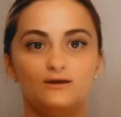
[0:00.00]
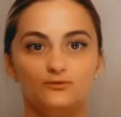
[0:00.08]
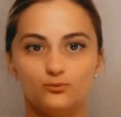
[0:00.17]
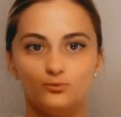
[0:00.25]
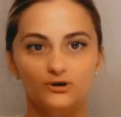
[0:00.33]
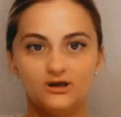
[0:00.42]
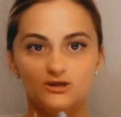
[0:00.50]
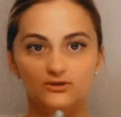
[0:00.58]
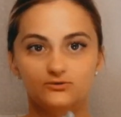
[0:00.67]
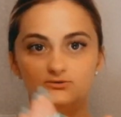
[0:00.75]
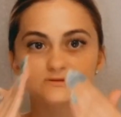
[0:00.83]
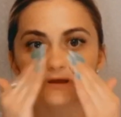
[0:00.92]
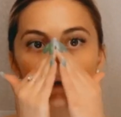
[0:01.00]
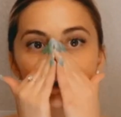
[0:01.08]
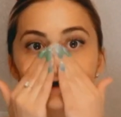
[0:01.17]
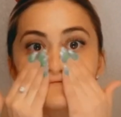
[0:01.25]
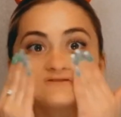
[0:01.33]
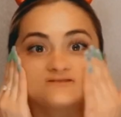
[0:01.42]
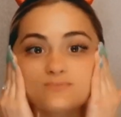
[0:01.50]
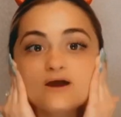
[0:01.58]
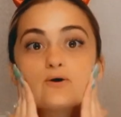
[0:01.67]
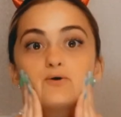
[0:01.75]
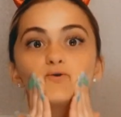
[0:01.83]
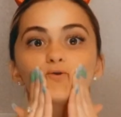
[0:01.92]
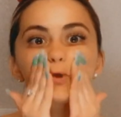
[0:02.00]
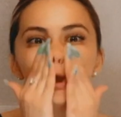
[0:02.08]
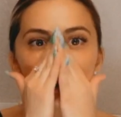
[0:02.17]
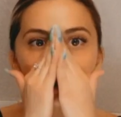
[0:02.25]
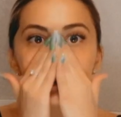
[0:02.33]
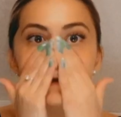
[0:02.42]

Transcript: what I use, and it covers my whole skin.